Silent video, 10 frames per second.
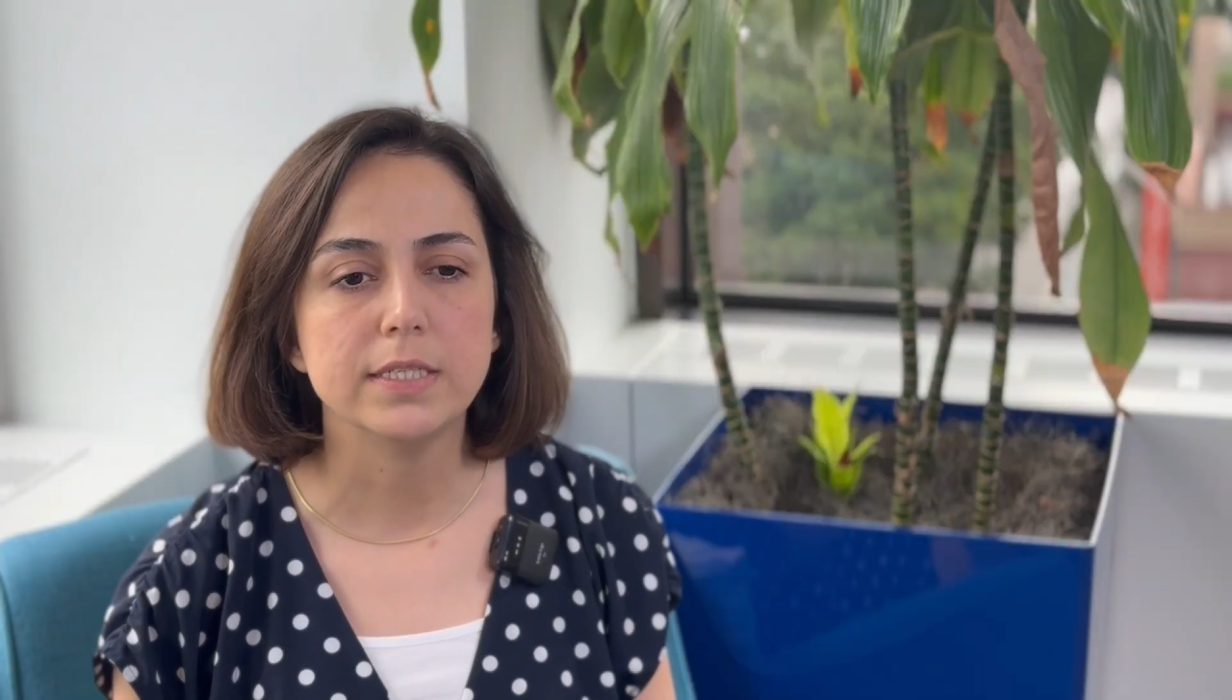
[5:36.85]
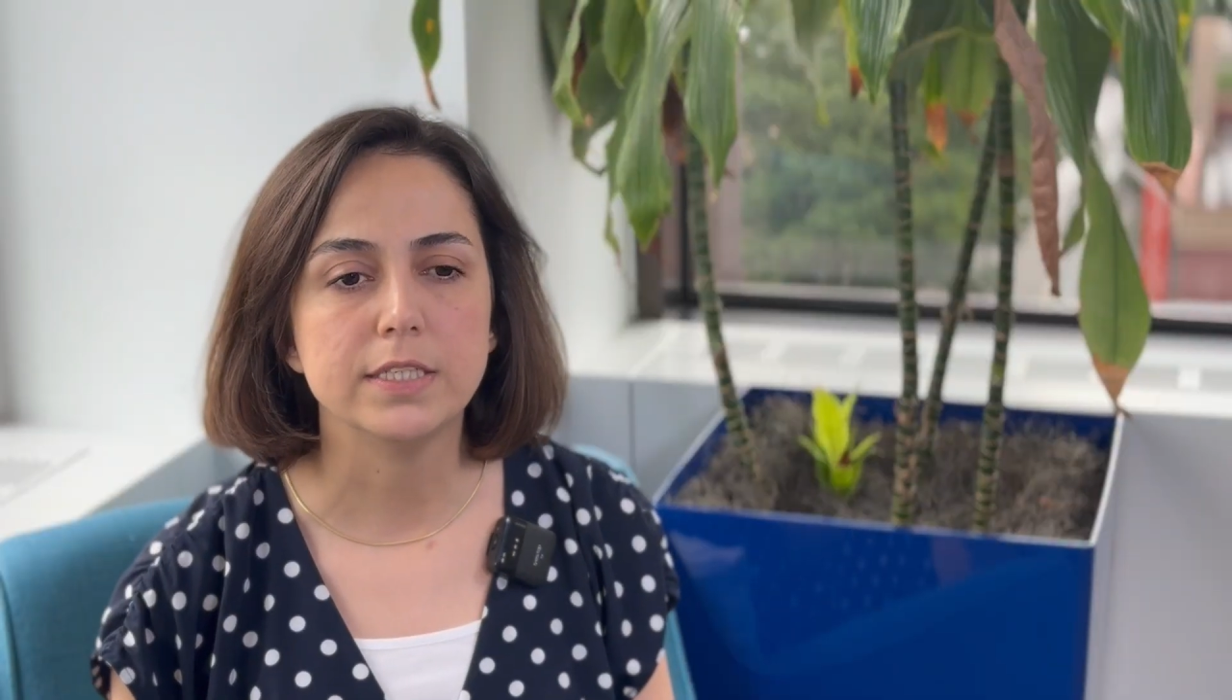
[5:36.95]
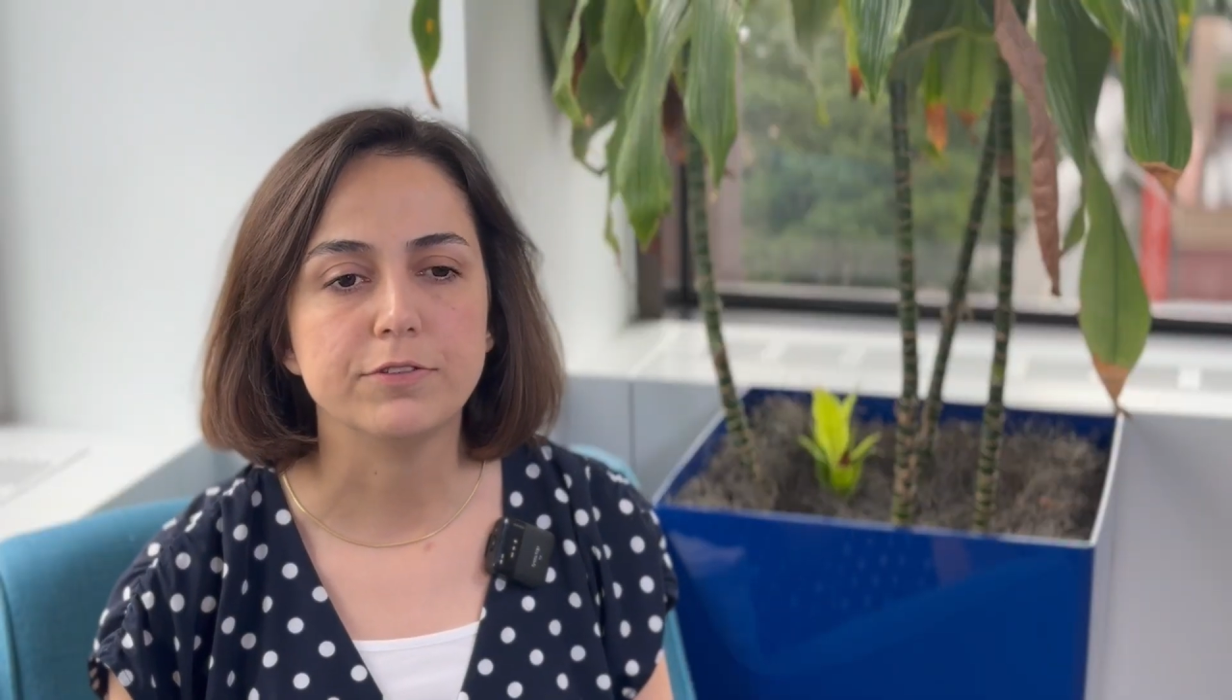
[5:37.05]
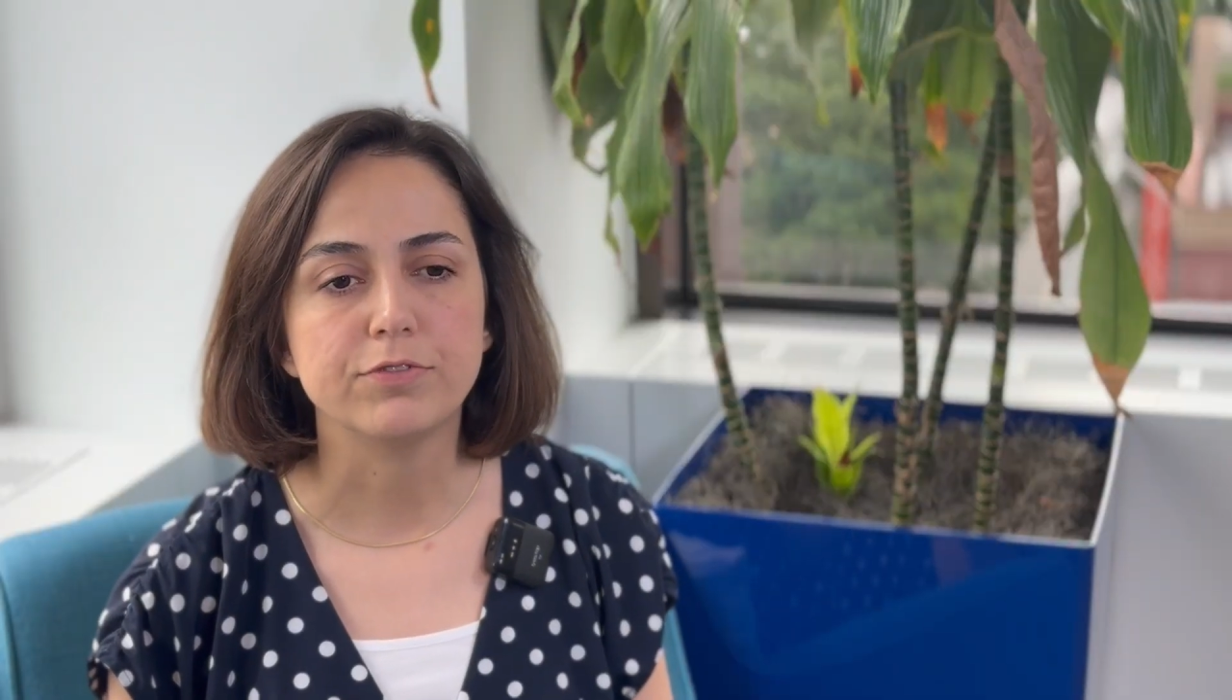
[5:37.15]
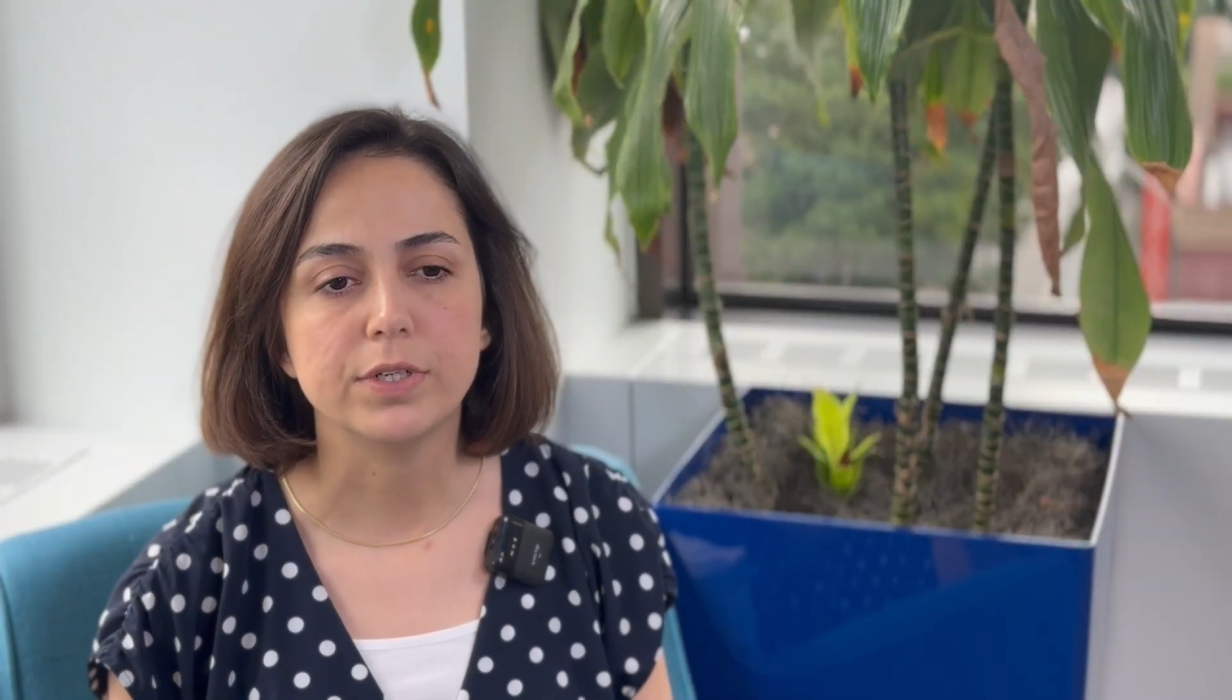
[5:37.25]

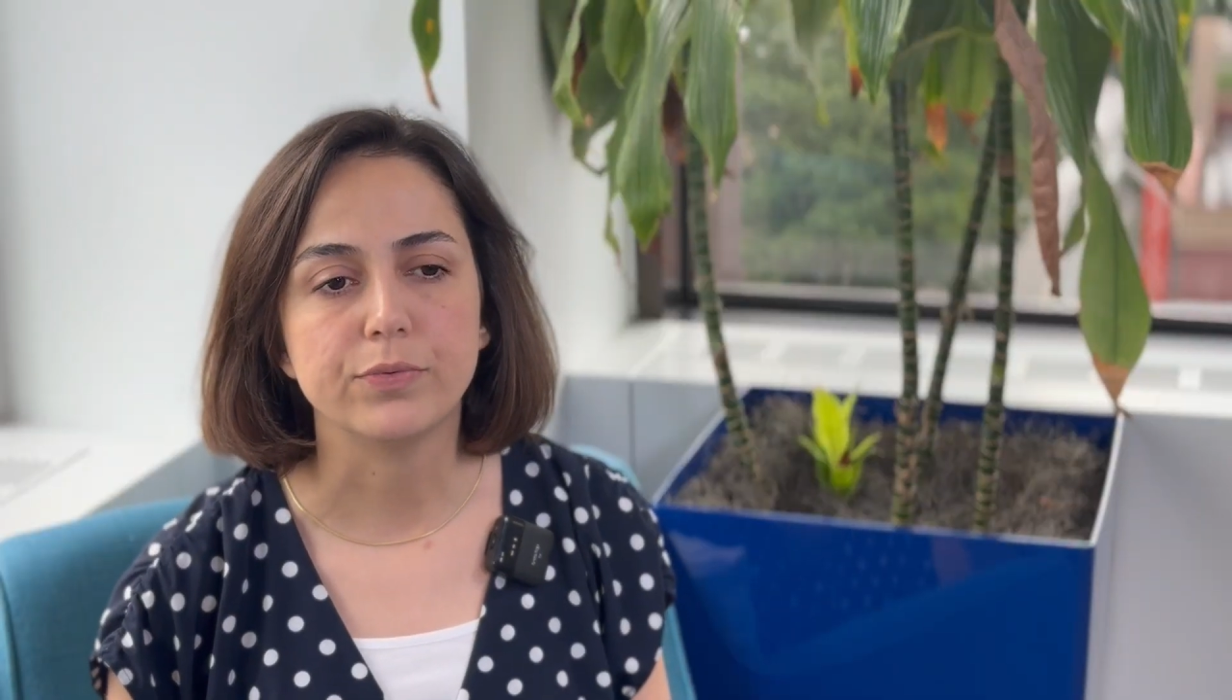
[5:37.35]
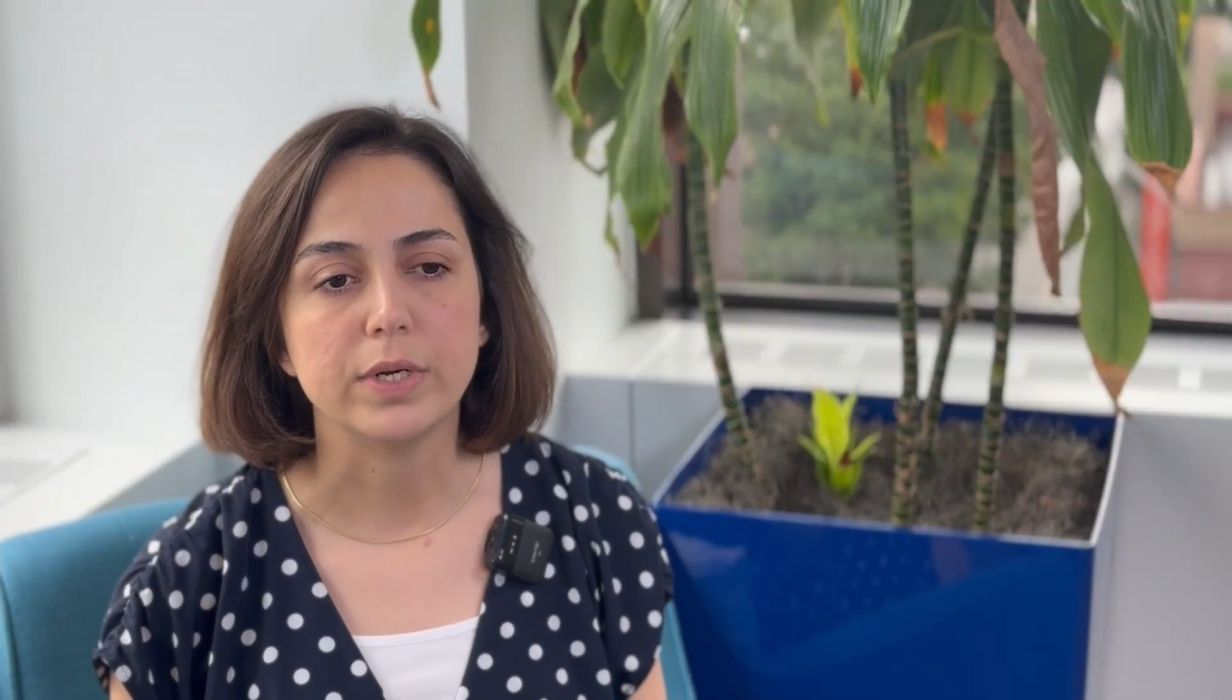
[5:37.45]
different